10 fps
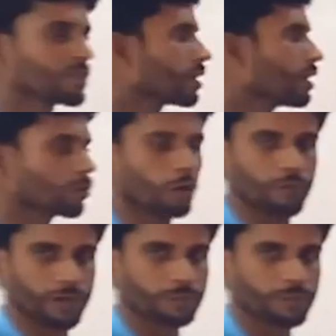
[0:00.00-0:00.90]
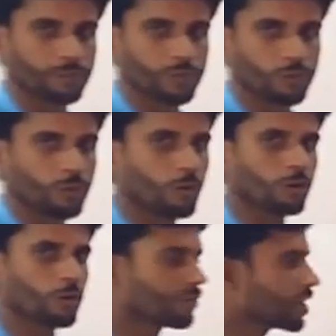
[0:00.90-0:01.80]
is over
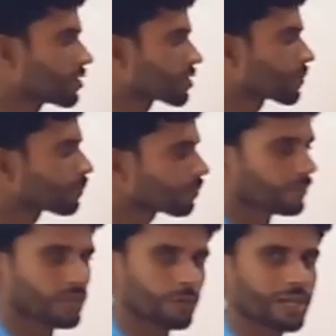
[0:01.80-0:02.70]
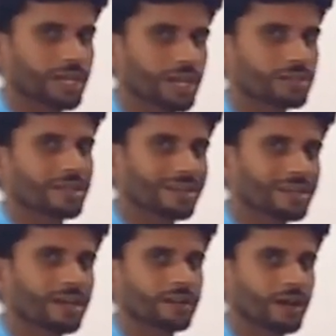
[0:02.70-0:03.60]
or finished. You will get
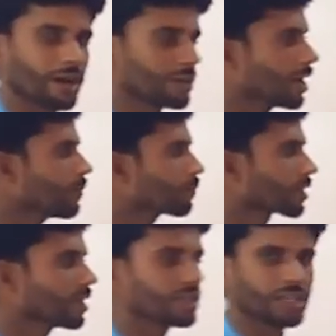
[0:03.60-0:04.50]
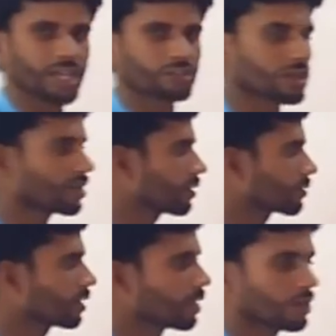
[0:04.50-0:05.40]
clearer idea in the next
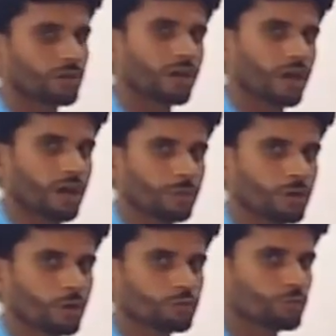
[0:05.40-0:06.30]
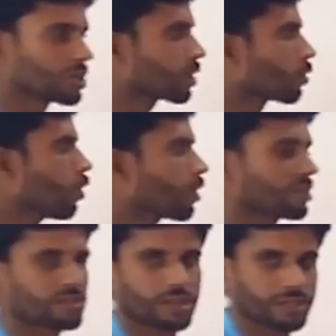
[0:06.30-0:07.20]
classes, because we shall go on
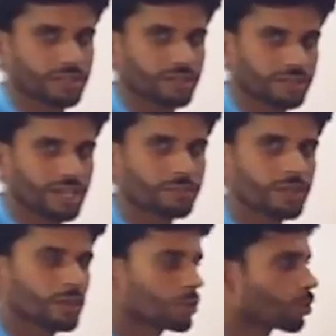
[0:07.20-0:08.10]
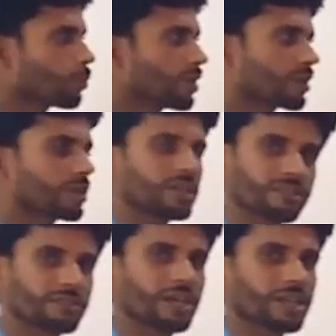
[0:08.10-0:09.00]
discussing the same topic
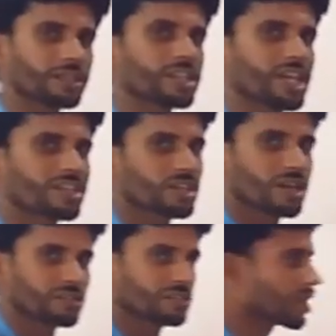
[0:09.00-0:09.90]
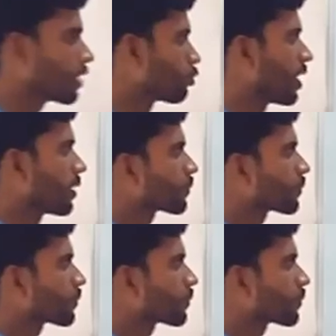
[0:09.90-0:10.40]
is there in the next classes as well.